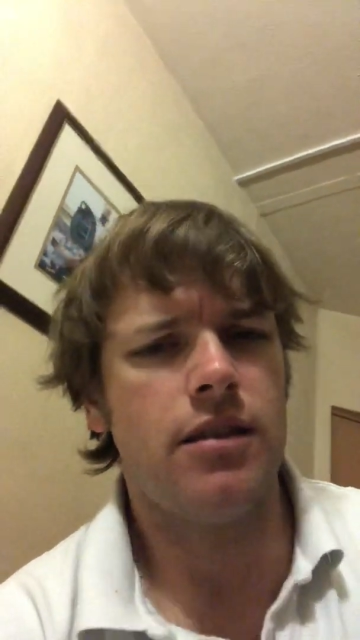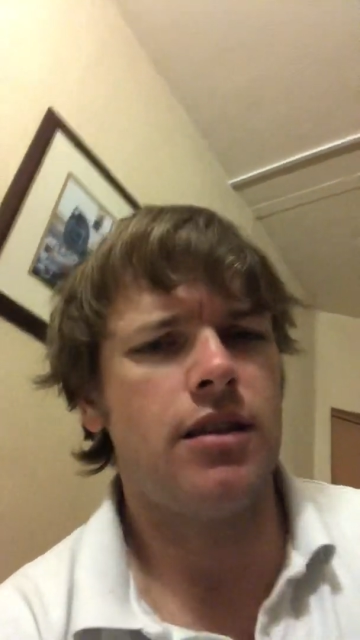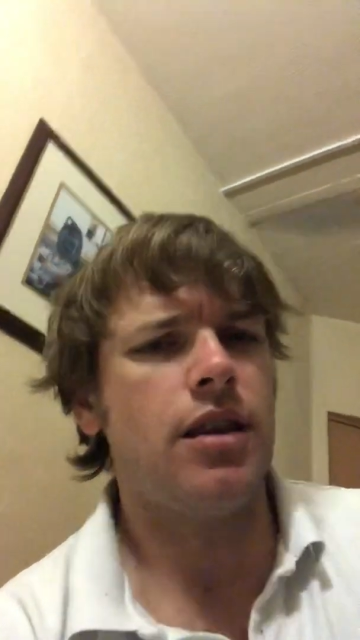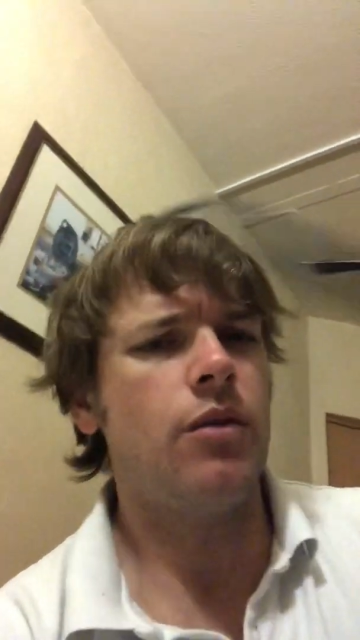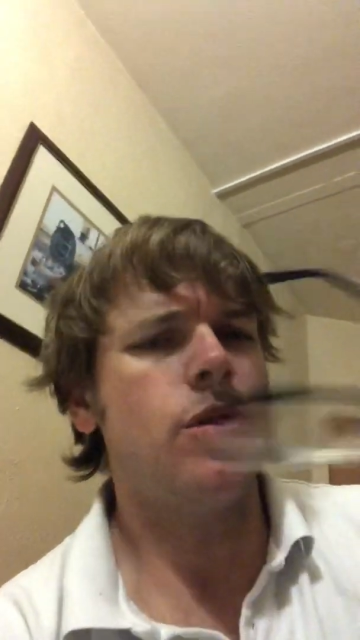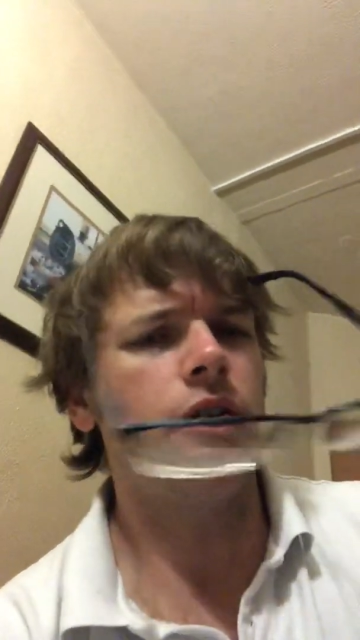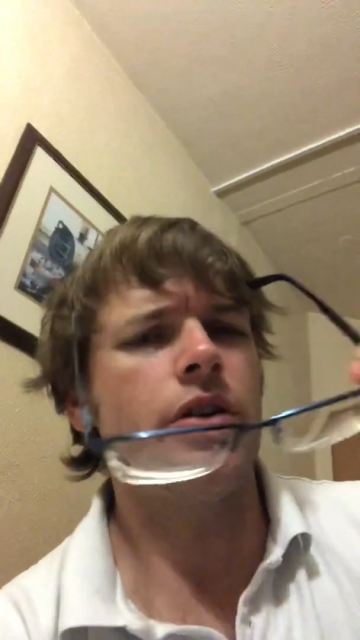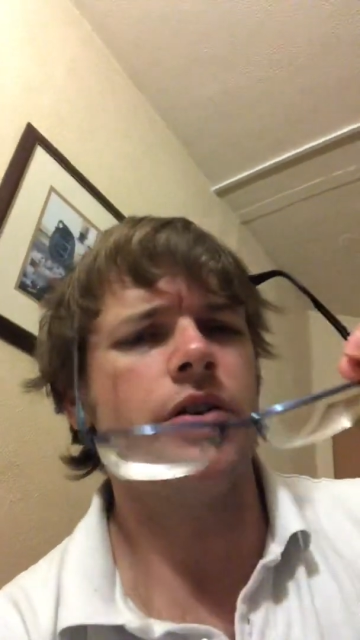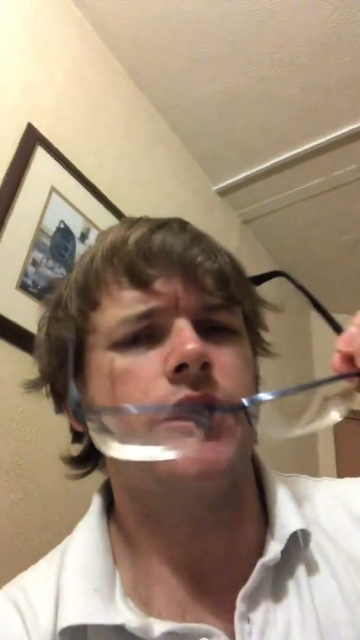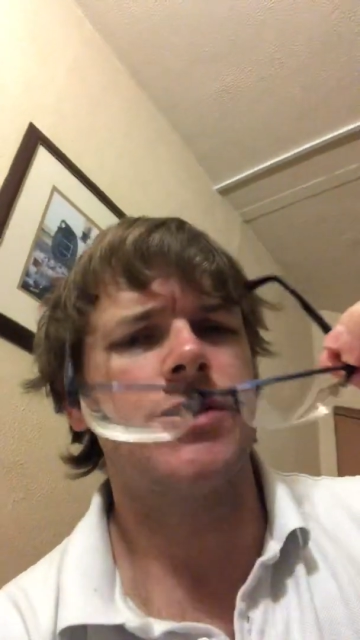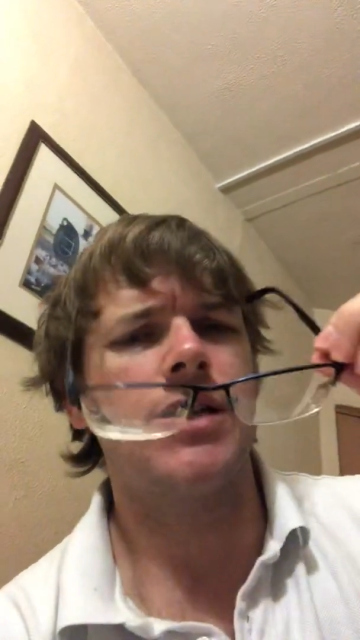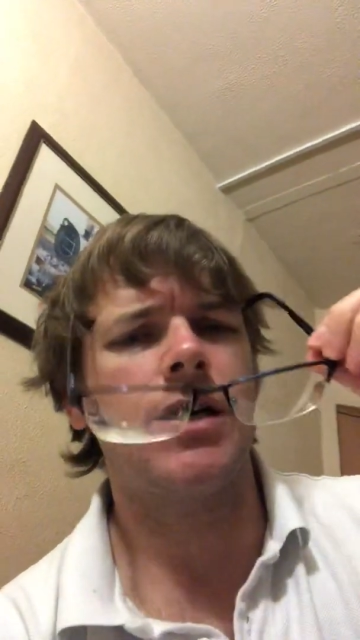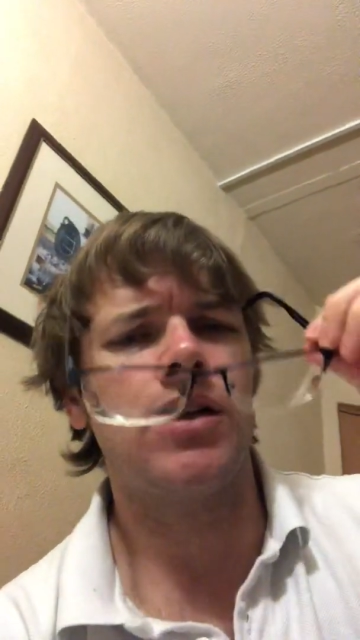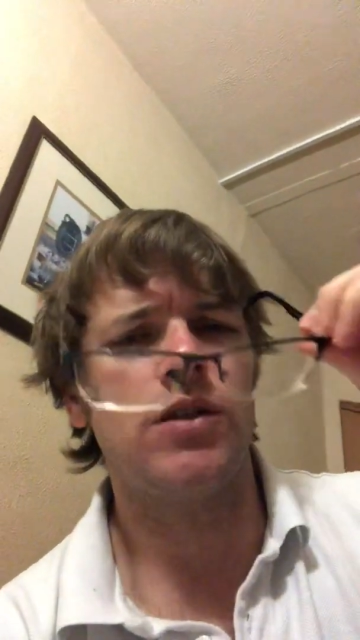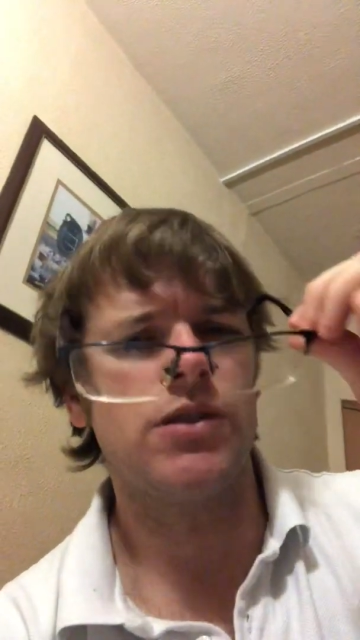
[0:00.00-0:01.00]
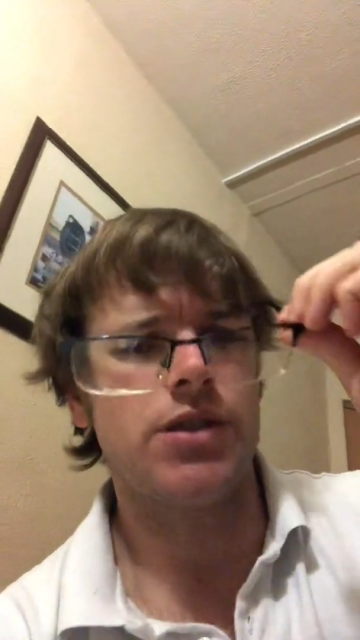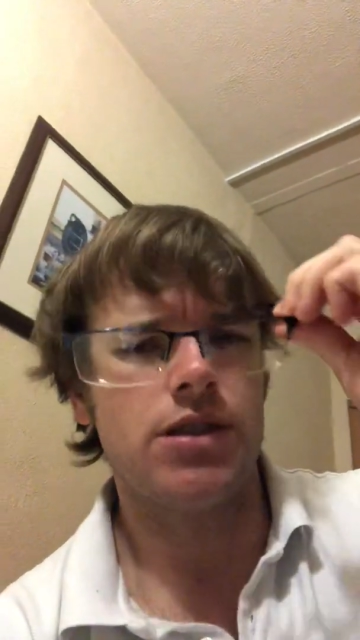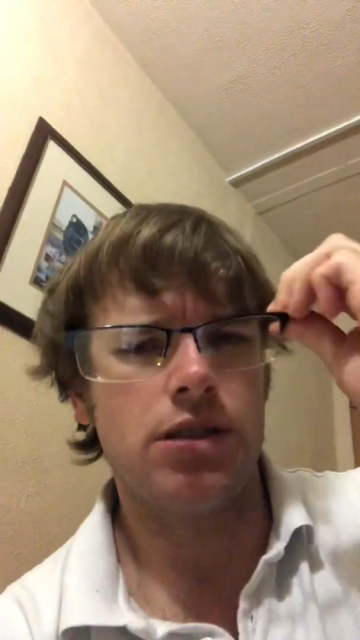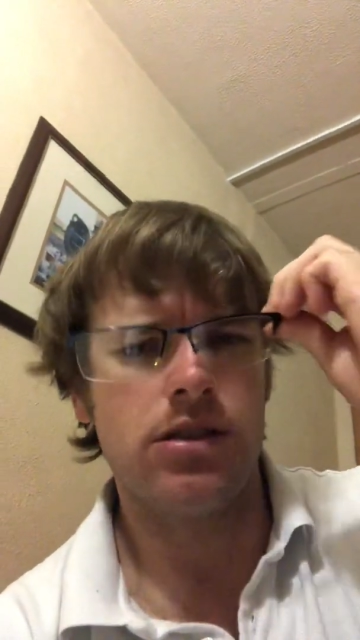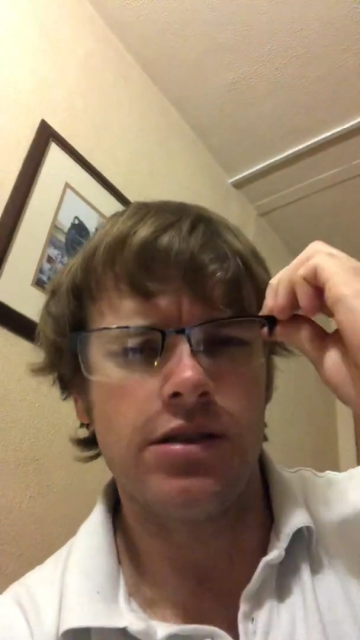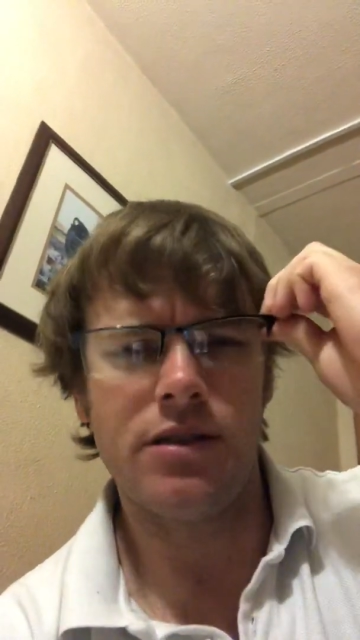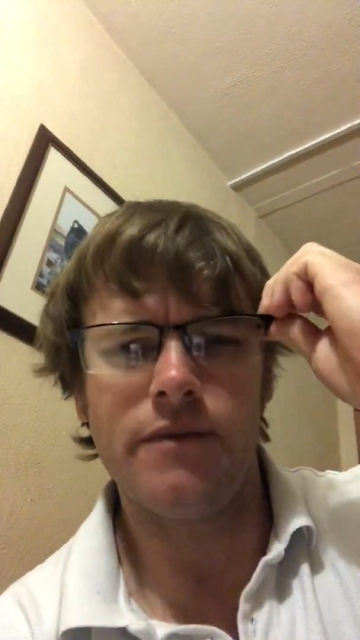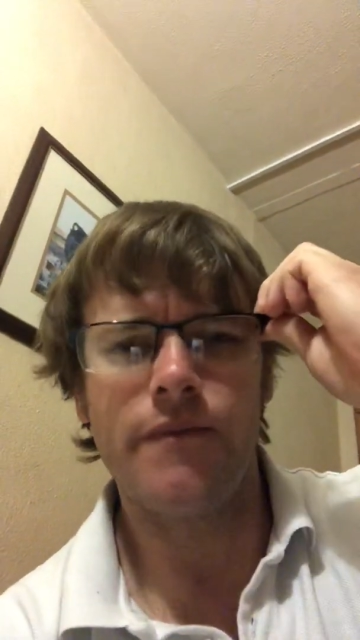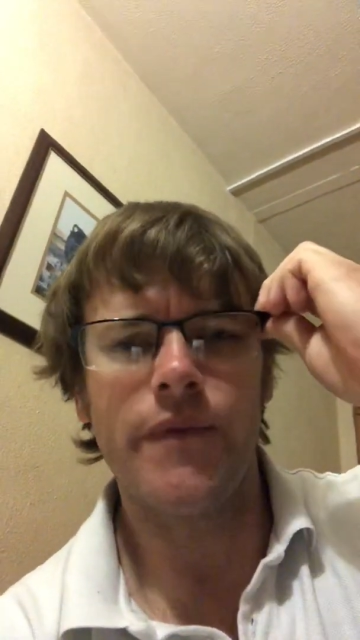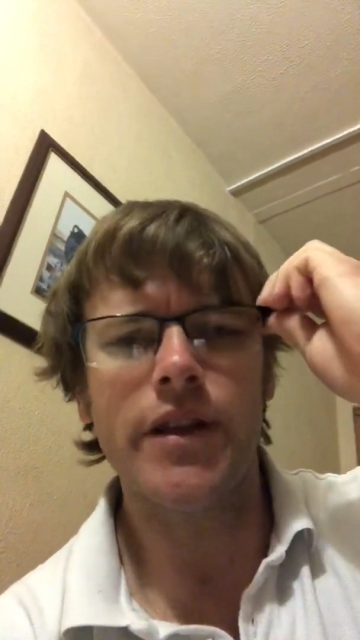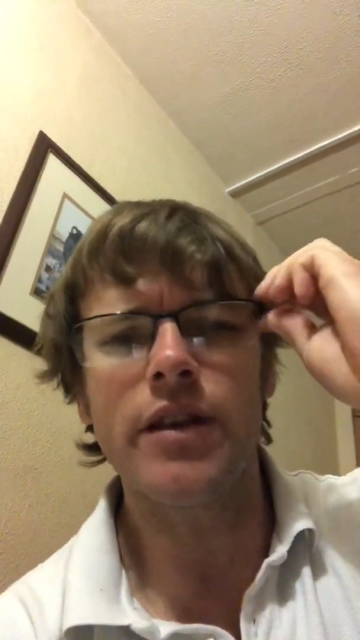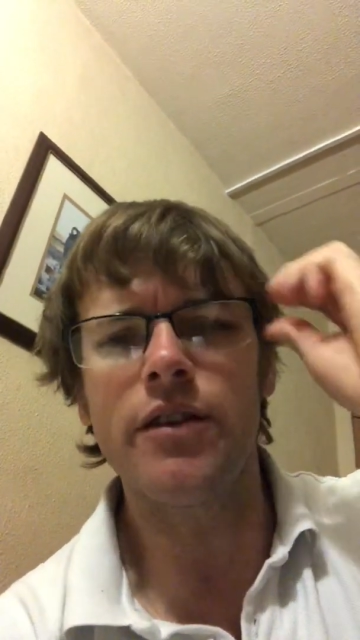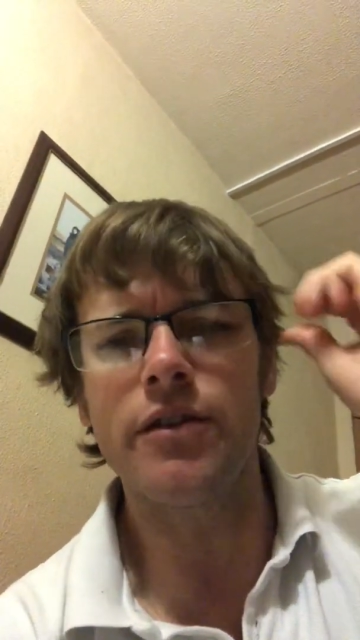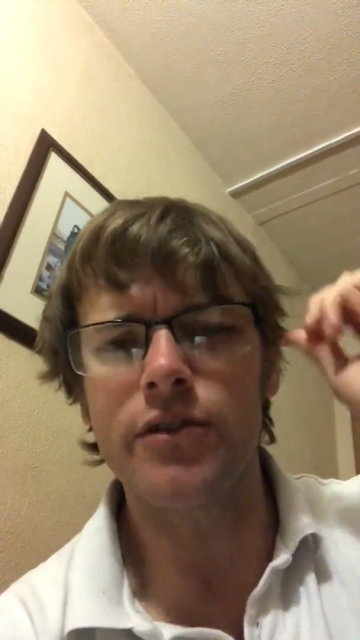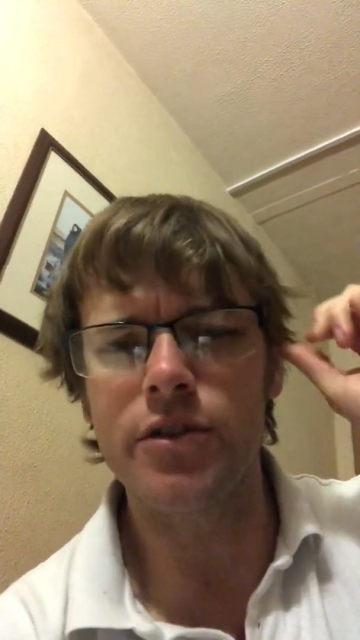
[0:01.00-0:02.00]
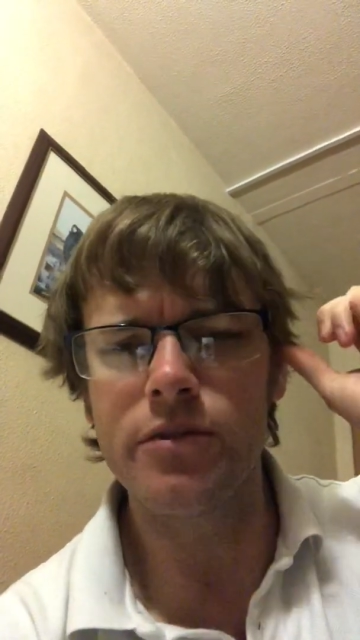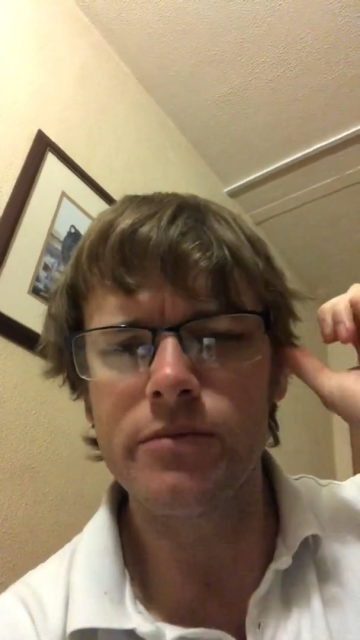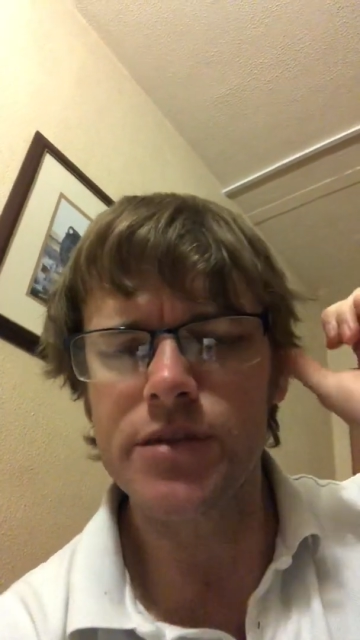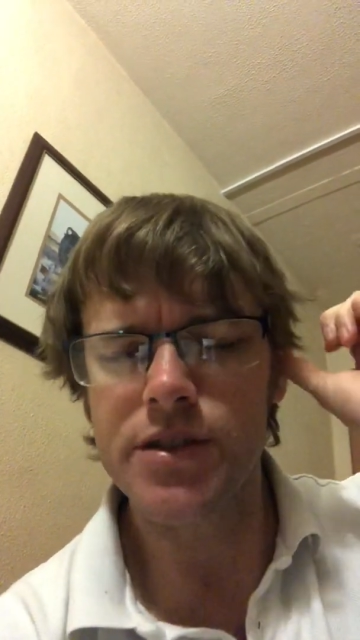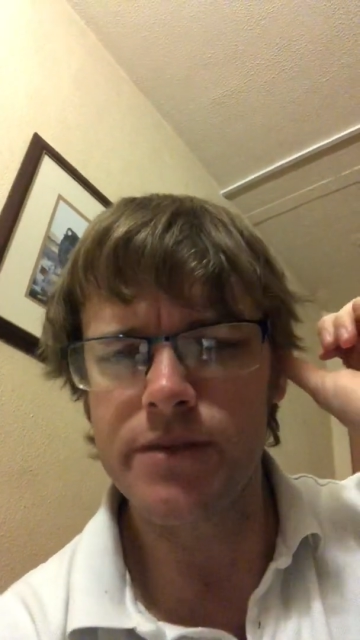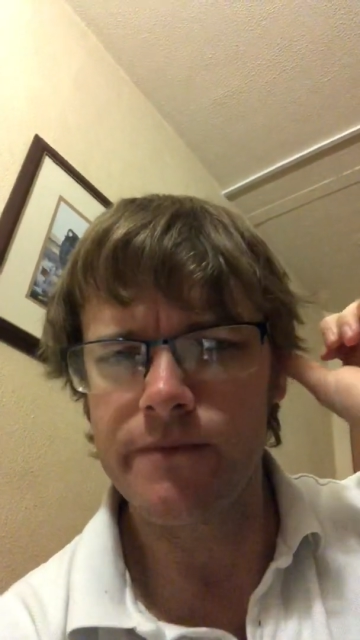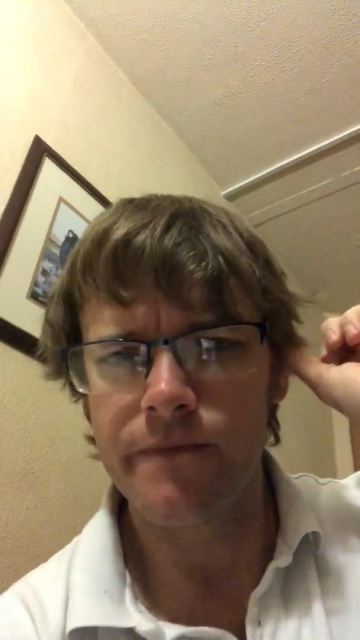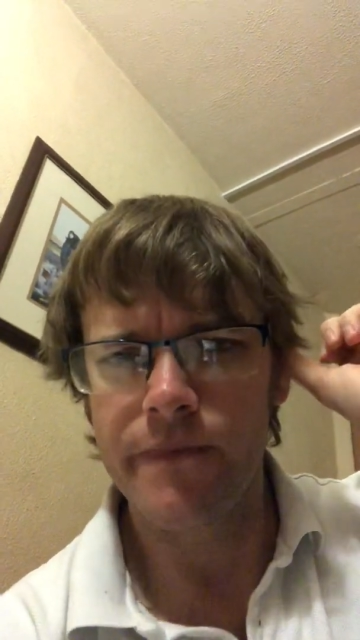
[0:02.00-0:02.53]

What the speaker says: there were no towels in the rooms.